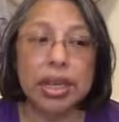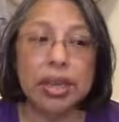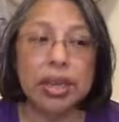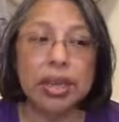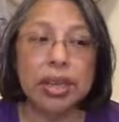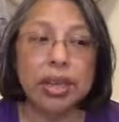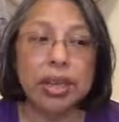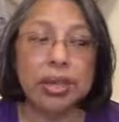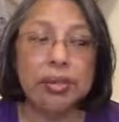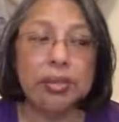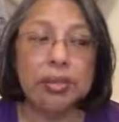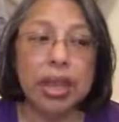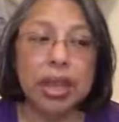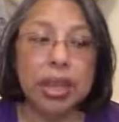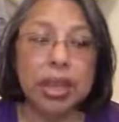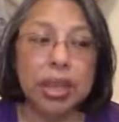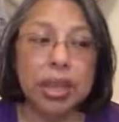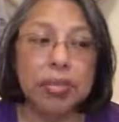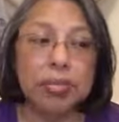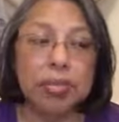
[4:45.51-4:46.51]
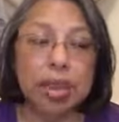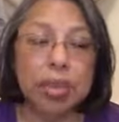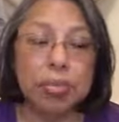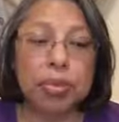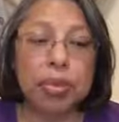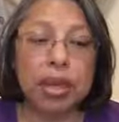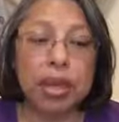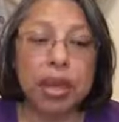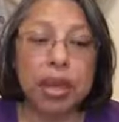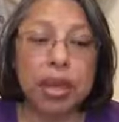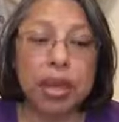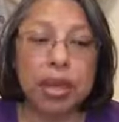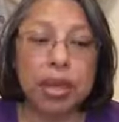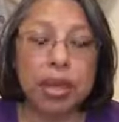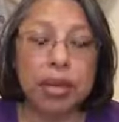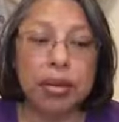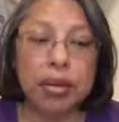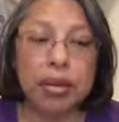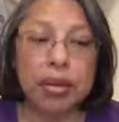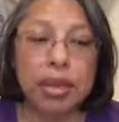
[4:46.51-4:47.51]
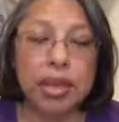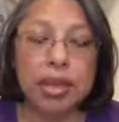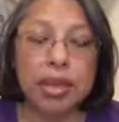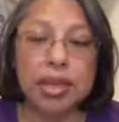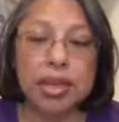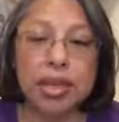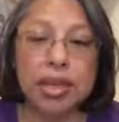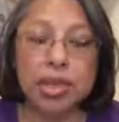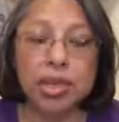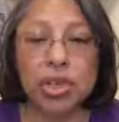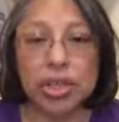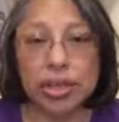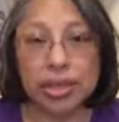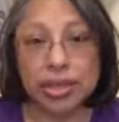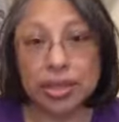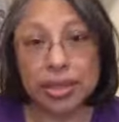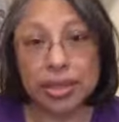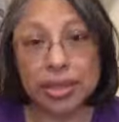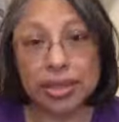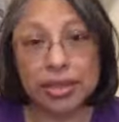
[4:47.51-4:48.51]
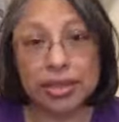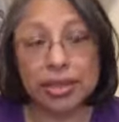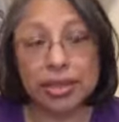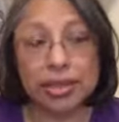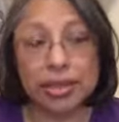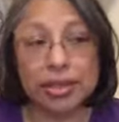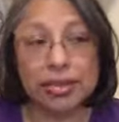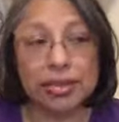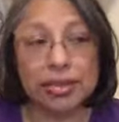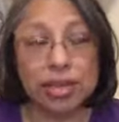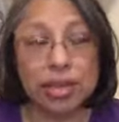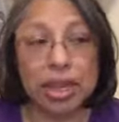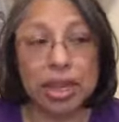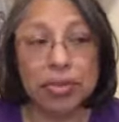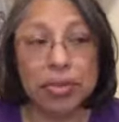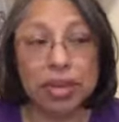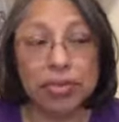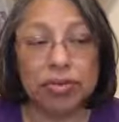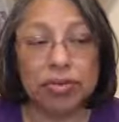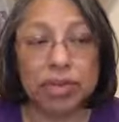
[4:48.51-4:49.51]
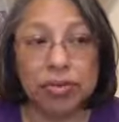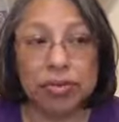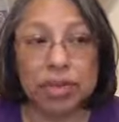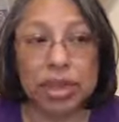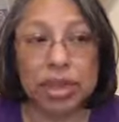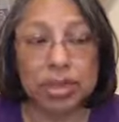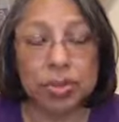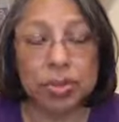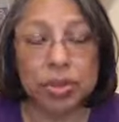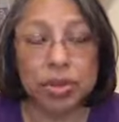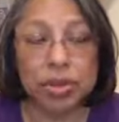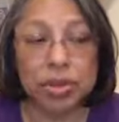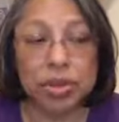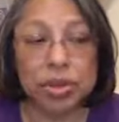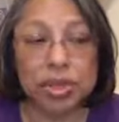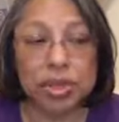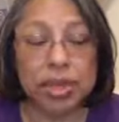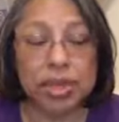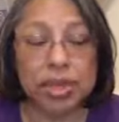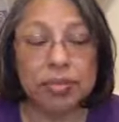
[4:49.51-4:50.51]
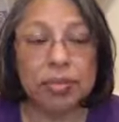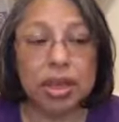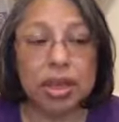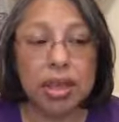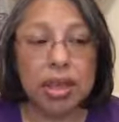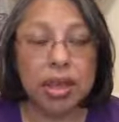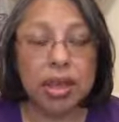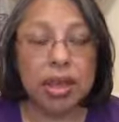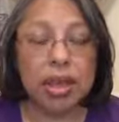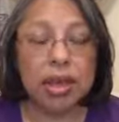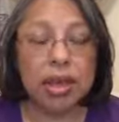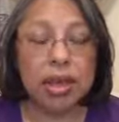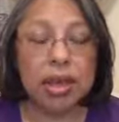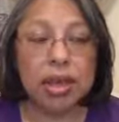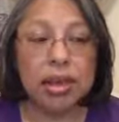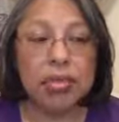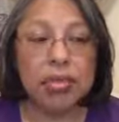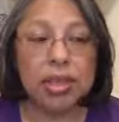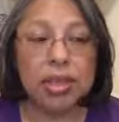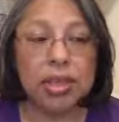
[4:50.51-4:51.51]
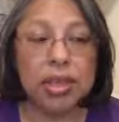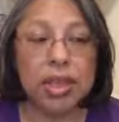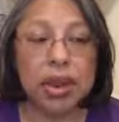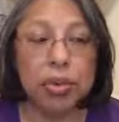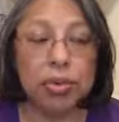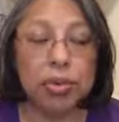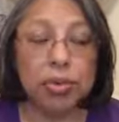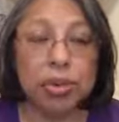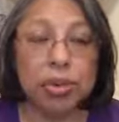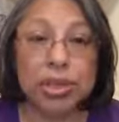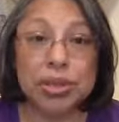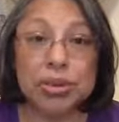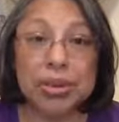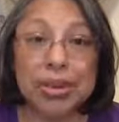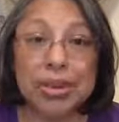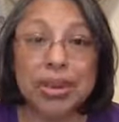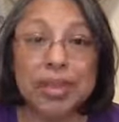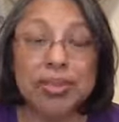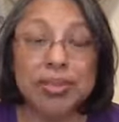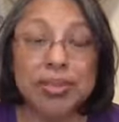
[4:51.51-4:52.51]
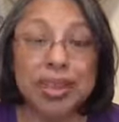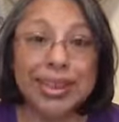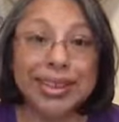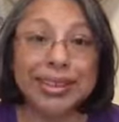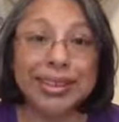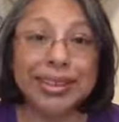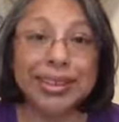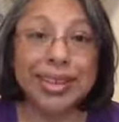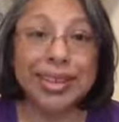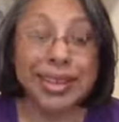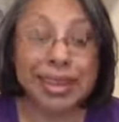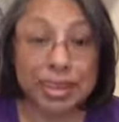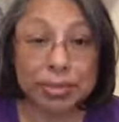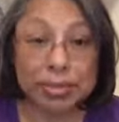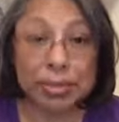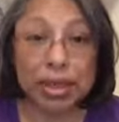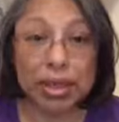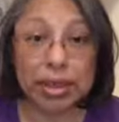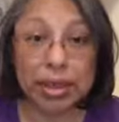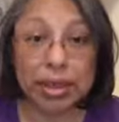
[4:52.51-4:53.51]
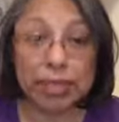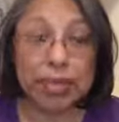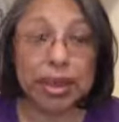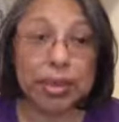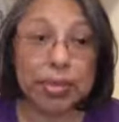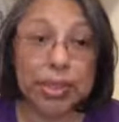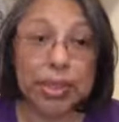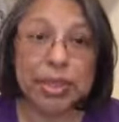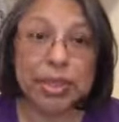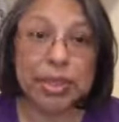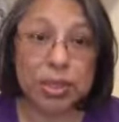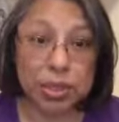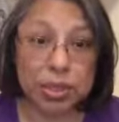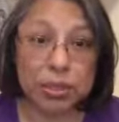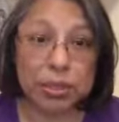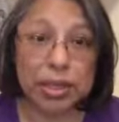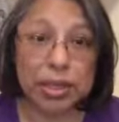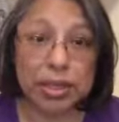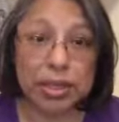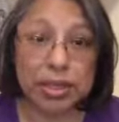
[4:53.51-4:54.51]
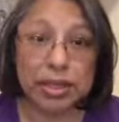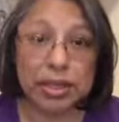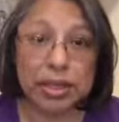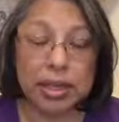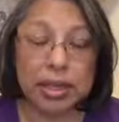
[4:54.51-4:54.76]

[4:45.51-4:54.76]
And my plan, the intention, at least, coming from my spiritual team, is that we'll be doing this for at least a month, maybe 6 weeks,